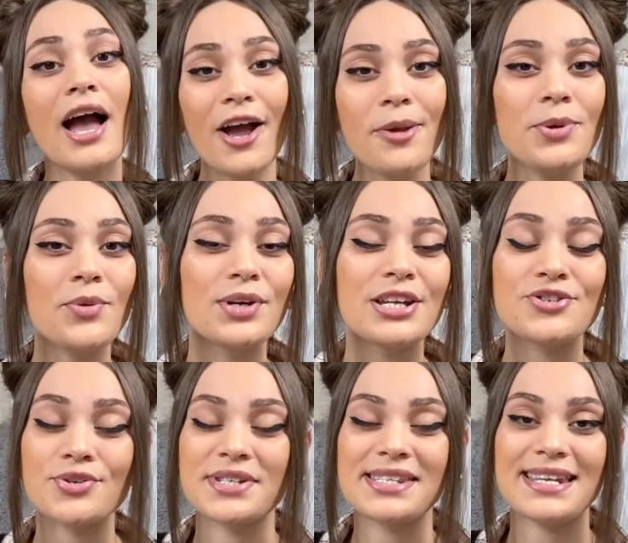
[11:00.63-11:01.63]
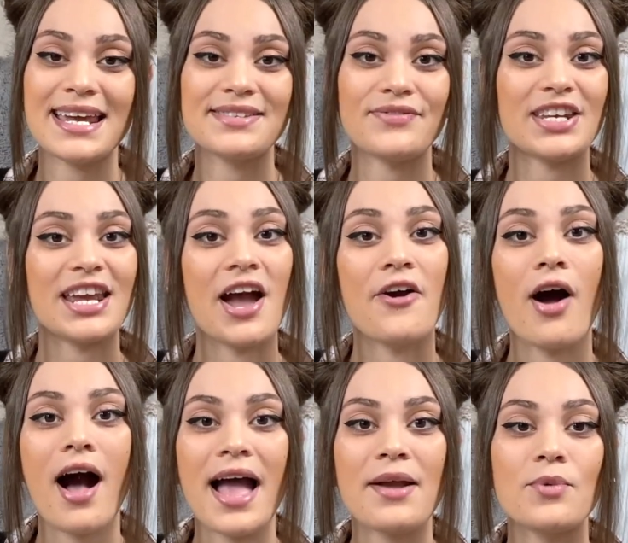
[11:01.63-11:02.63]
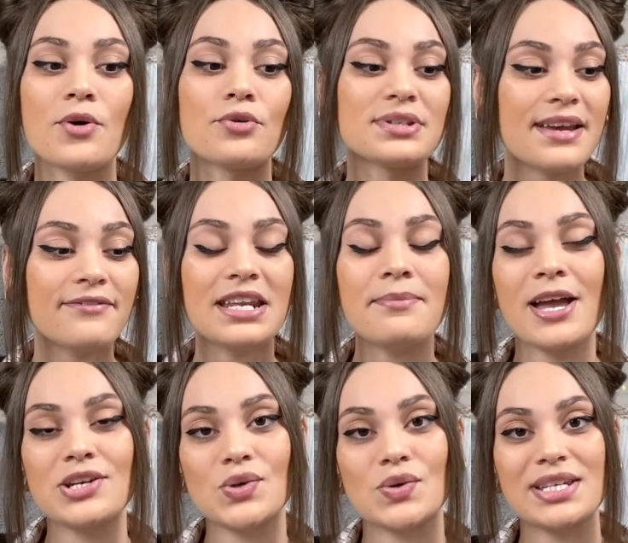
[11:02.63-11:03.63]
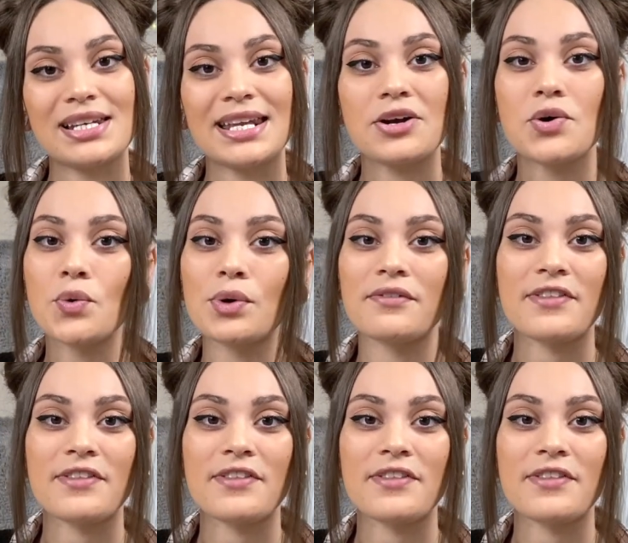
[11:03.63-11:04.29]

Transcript: I hope you all enjoyed today's video. I will definitely make sure to link all of